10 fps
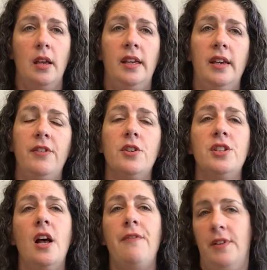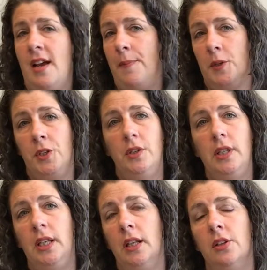Give yourself an
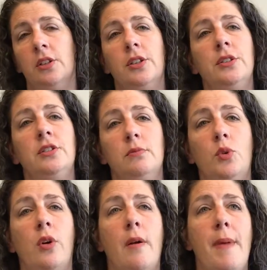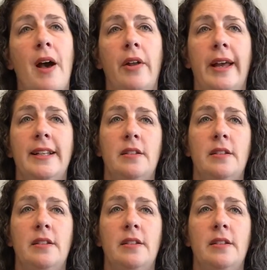opportunity to learn some more about it,